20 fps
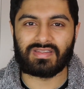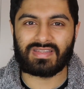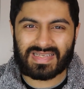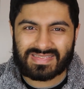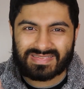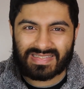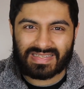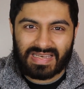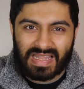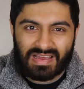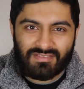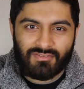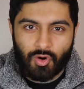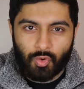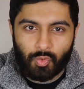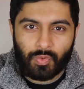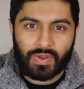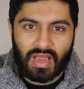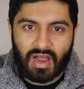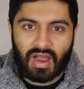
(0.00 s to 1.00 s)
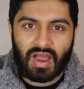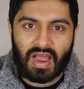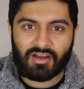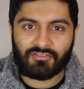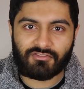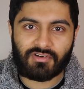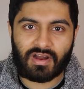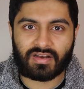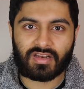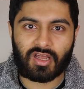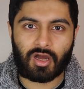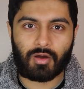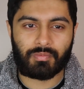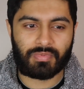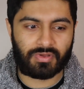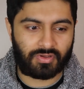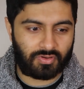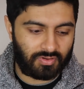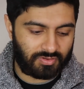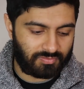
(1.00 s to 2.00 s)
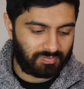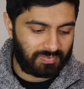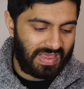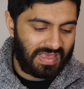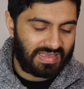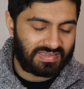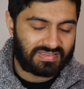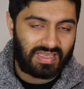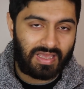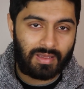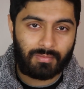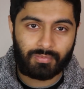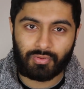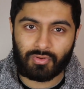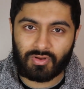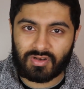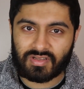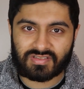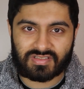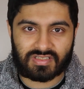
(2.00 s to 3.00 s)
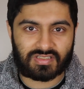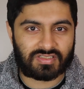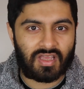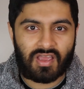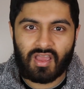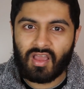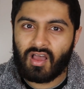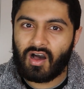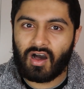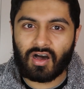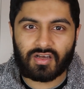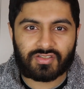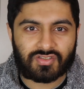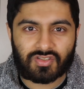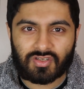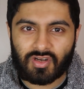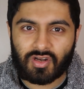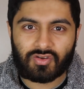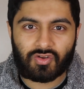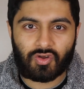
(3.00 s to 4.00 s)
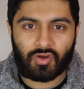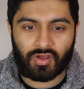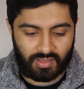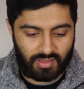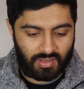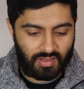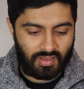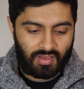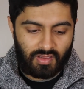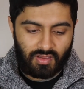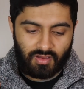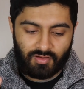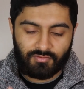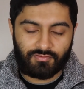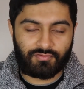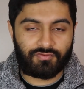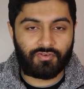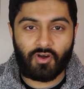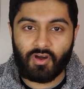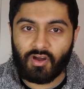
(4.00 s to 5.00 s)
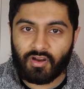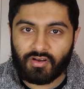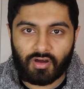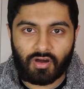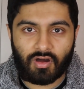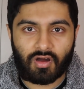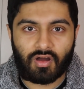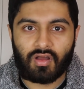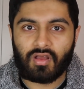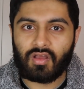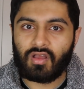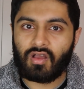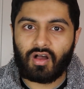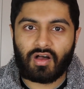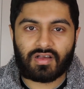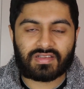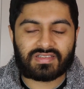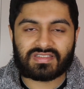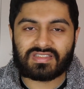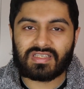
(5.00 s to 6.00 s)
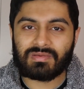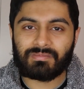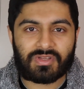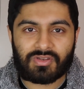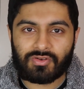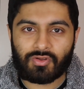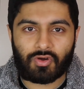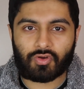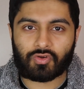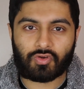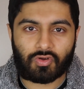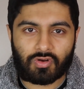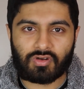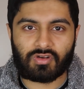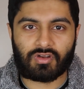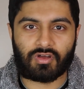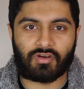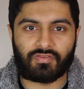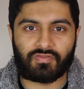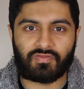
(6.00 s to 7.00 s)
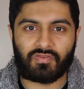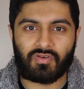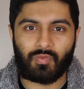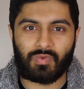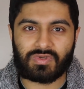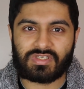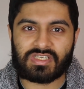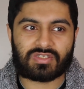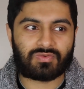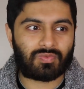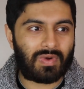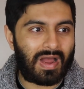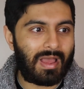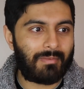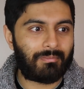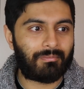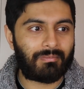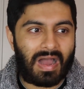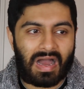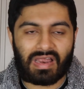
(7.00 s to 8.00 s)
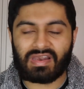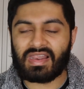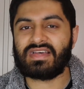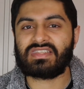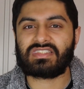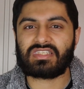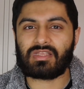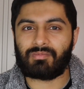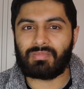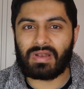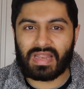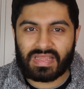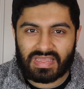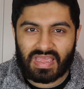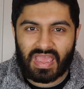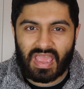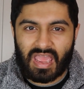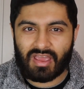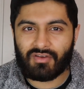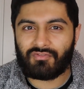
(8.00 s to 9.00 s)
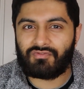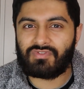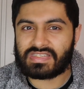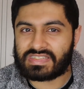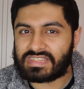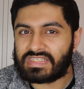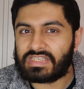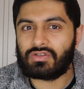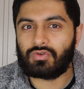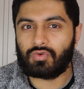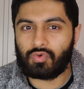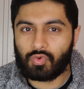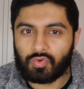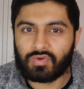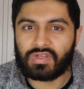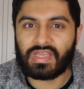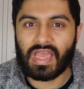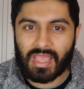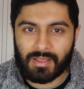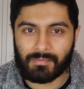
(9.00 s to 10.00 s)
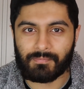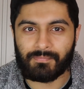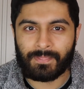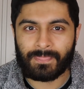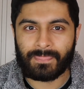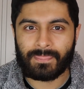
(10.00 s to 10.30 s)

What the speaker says: That's the level we are at right now, because players like Pulisic, Hudson-Odoi, Werner are simply not good enough, which is why Mount has to play every single game.